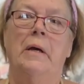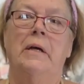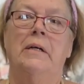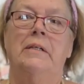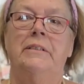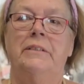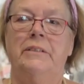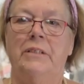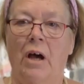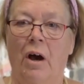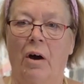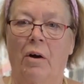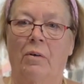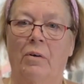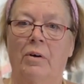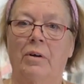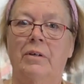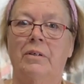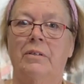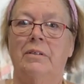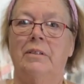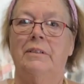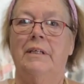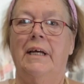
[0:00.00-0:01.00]
So
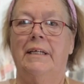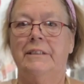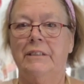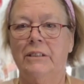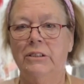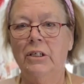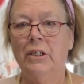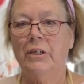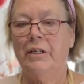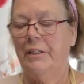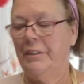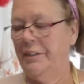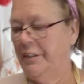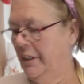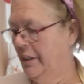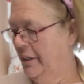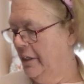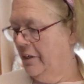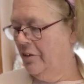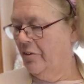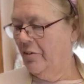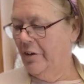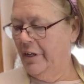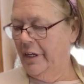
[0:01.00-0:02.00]
let's look at the
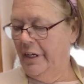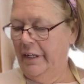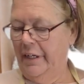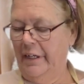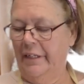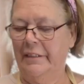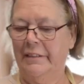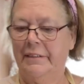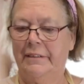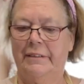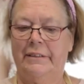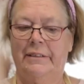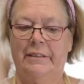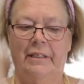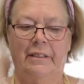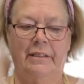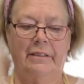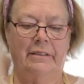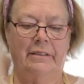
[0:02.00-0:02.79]
ingredients.